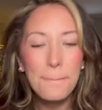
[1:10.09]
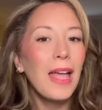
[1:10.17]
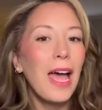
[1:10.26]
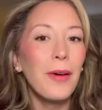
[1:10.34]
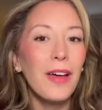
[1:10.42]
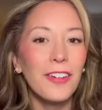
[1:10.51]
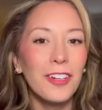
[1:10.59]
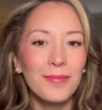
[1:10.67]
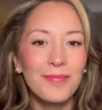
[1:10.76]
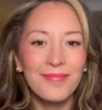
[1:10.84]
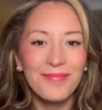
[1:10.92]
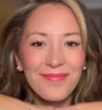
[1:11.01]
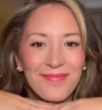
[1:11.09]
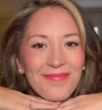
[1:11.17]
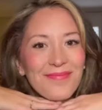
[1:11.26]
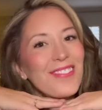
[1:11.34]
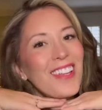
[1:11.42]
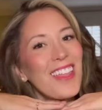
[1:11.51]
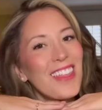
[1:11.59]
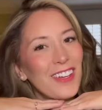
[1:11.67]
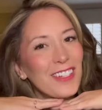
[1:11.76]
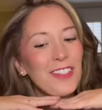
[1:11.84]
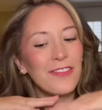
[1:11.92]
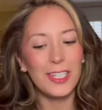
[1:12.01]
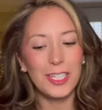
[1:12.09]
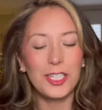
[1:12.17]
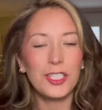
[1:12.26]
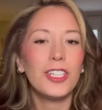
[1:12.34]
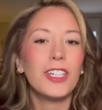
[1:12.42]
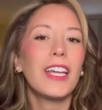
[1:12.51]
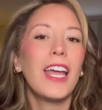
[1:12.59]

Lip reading: However, there's the finished look.